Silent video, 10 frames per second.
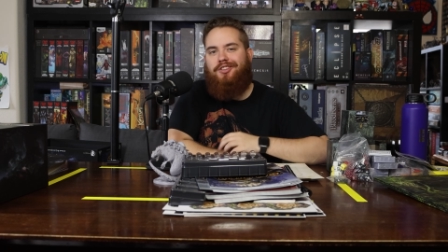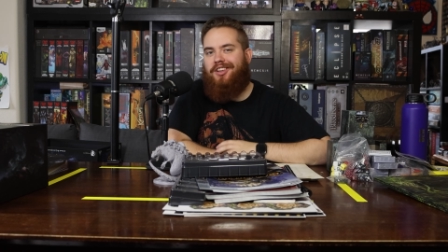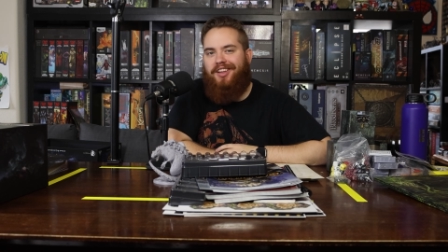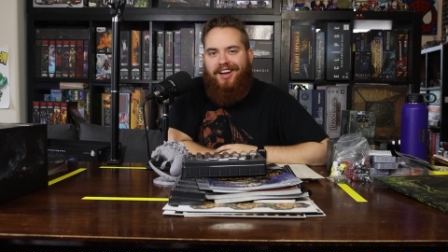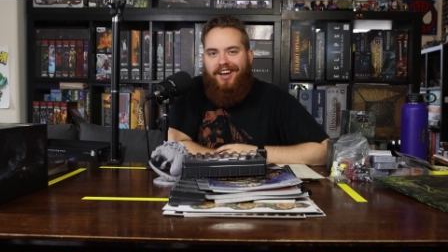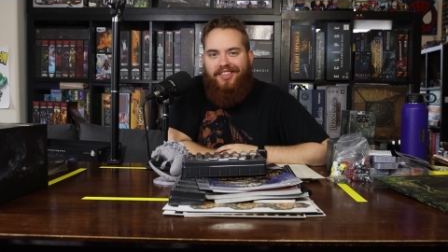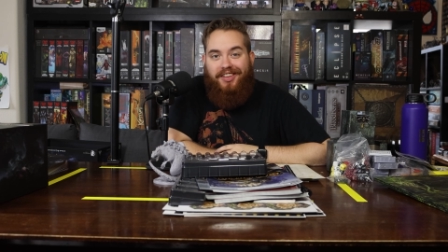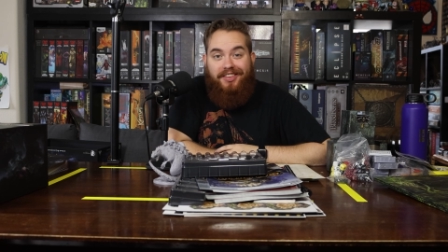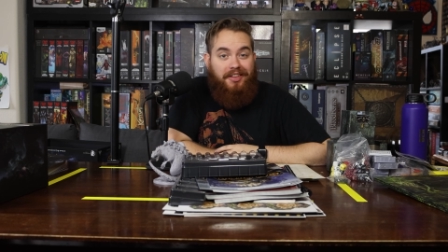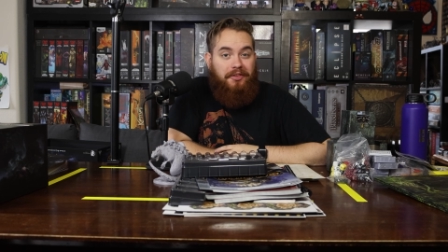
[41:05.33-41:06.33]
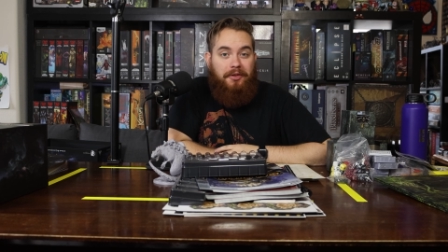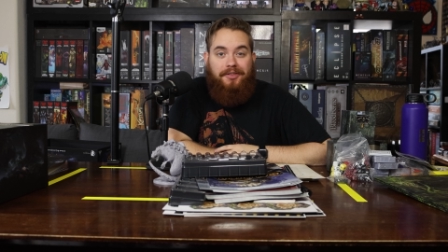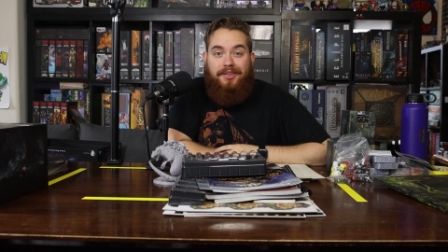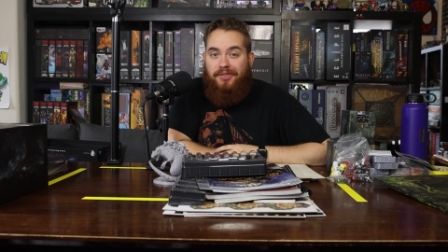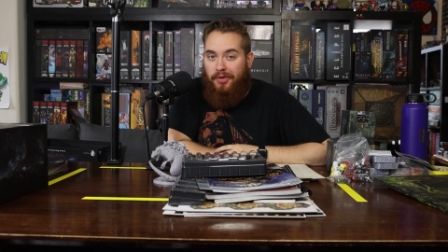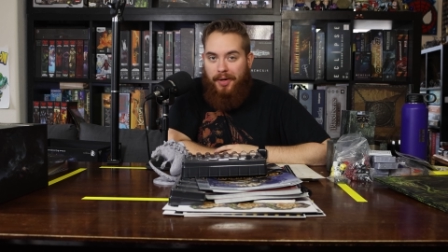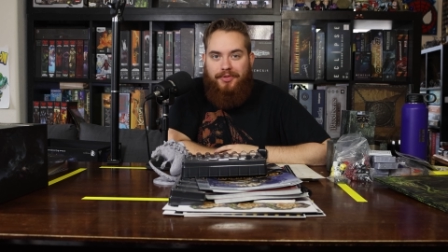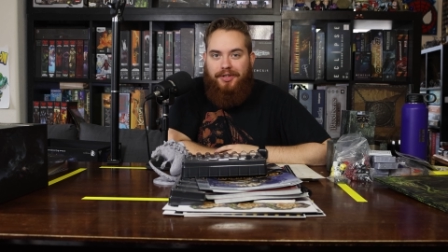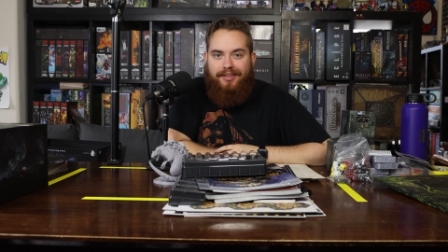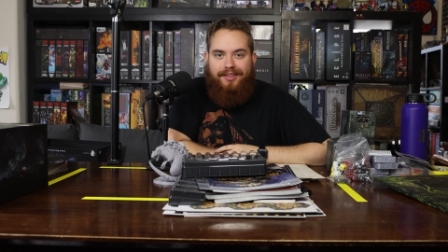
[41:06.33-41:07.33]
click on the, the little
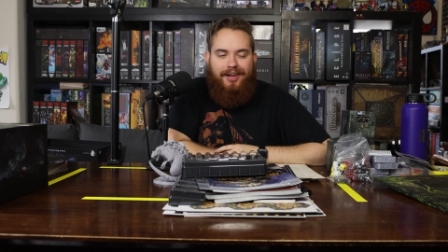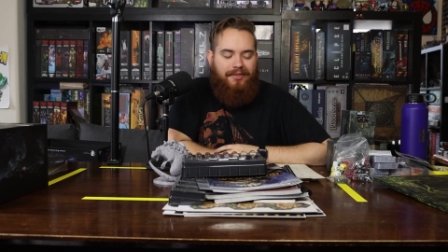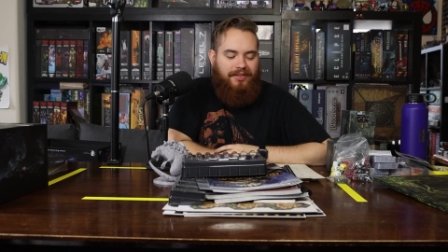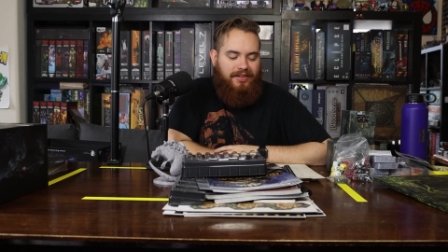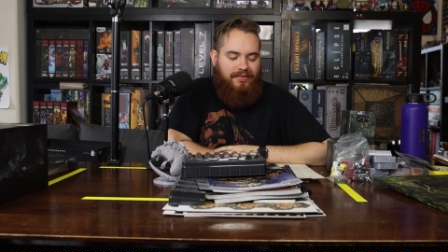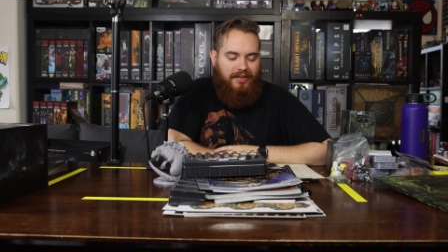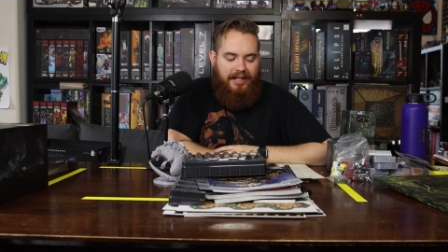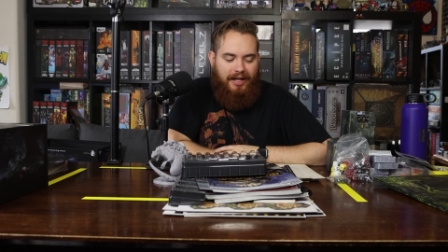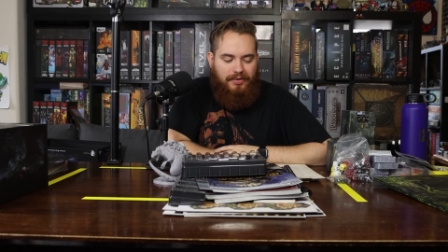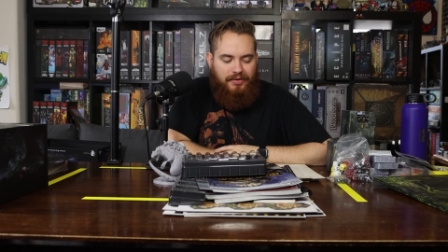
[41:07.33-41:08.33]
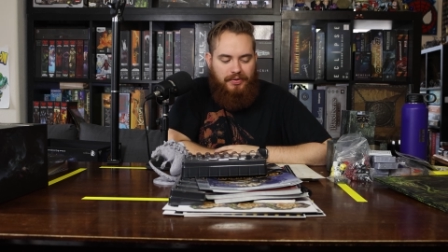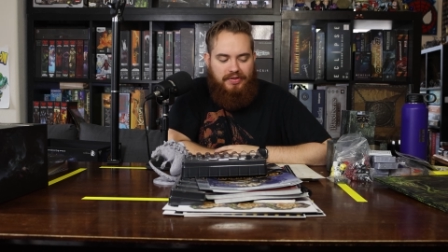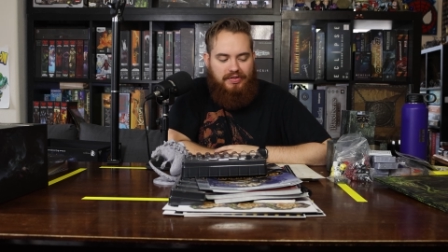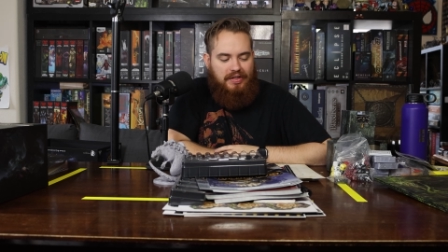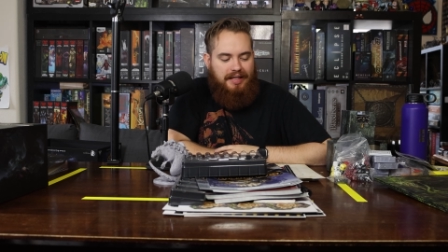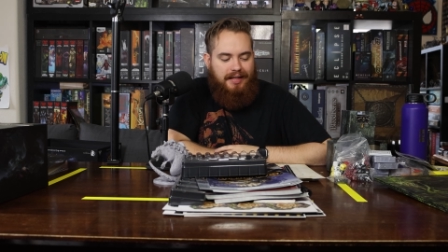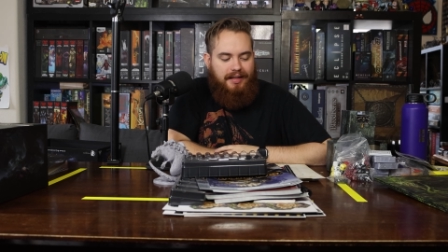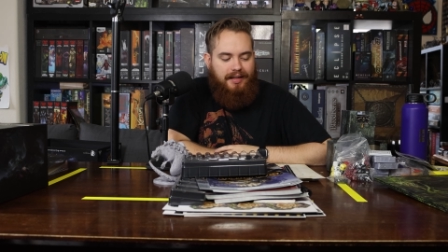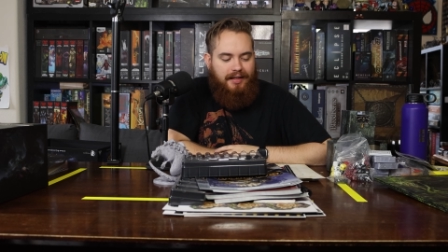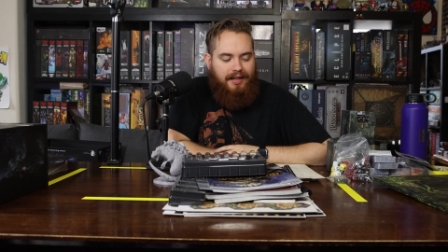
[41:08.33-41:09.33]
description of this video to
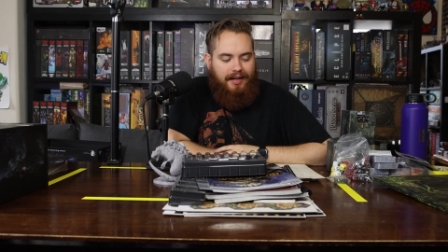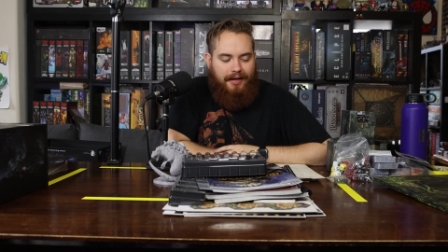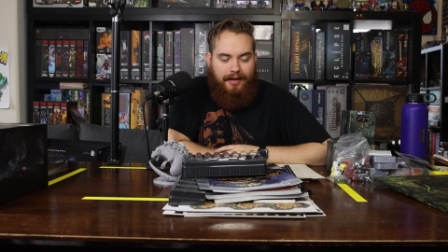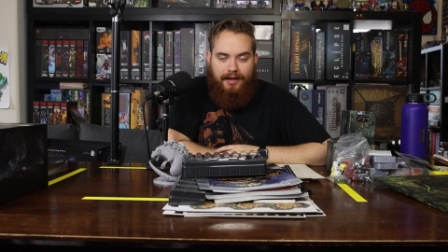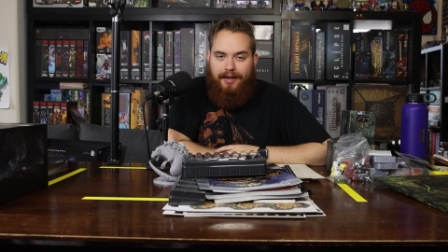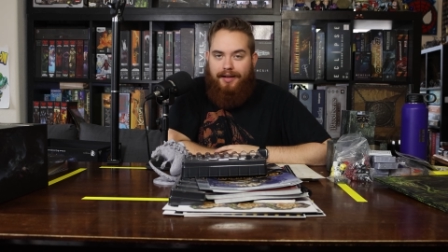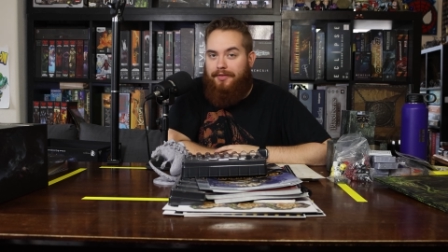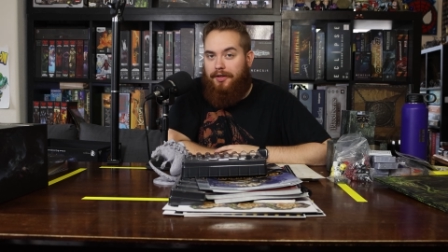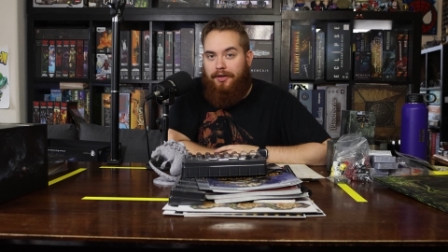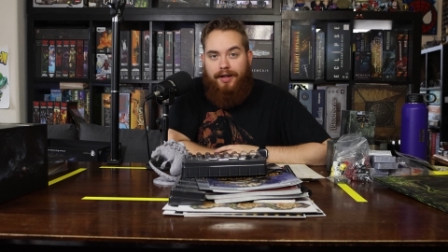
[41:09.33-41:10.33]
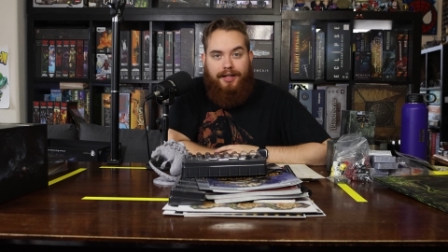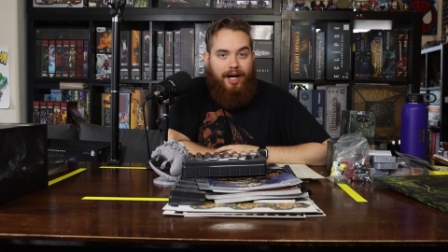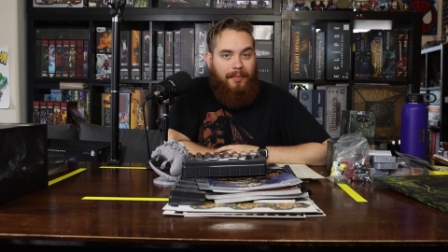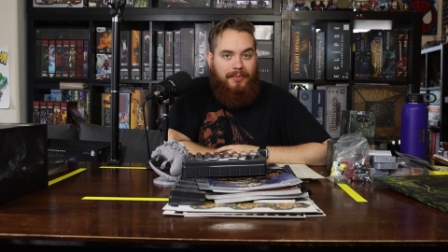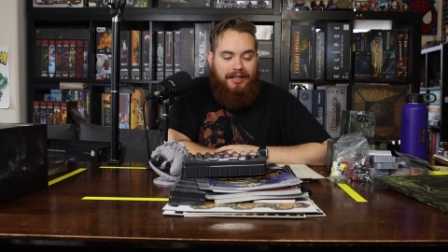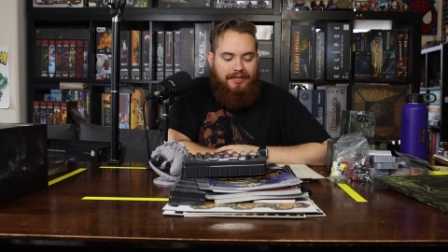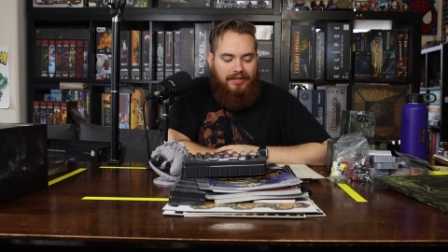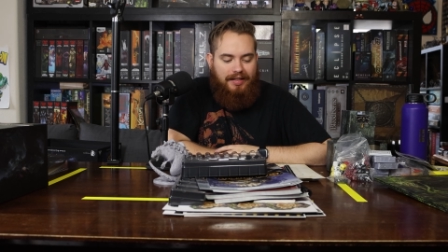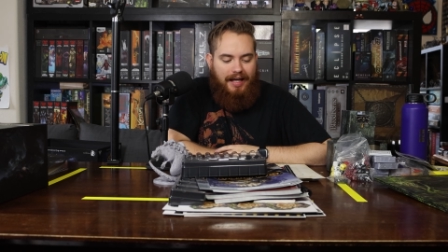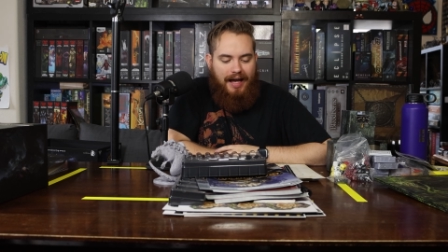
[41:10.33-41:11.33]
see uh, if there are any updates
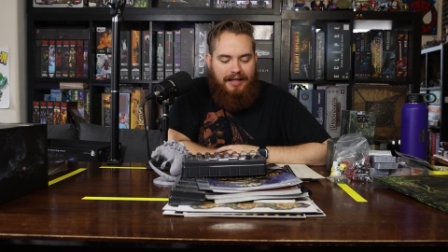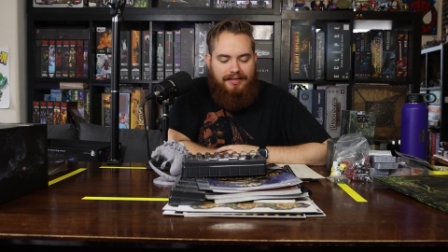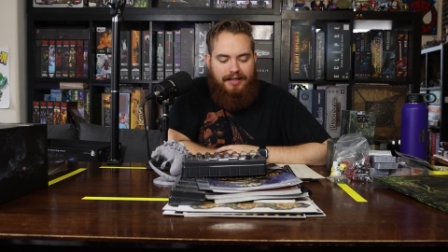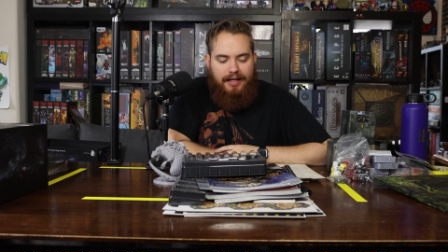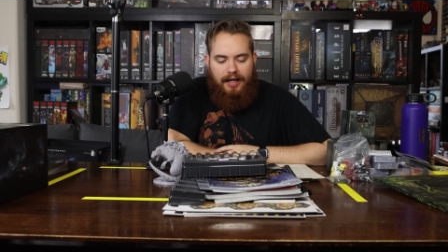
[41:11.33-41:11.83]
to that.